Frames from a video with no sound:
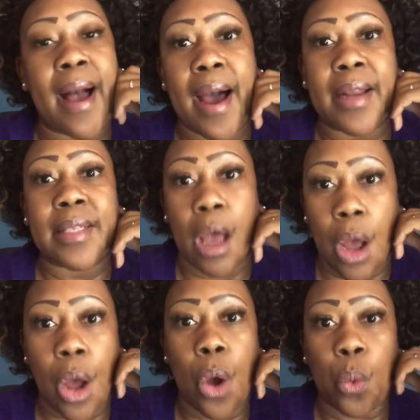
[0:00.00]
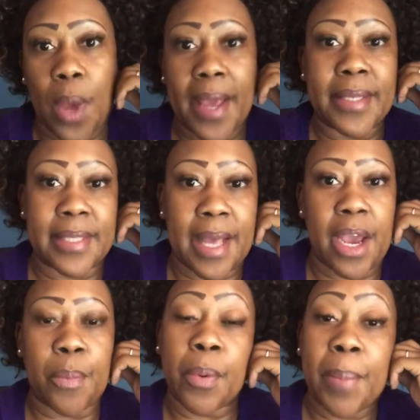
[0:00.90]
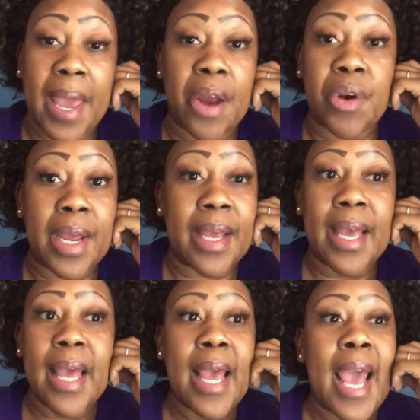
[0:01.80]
God is always there preparing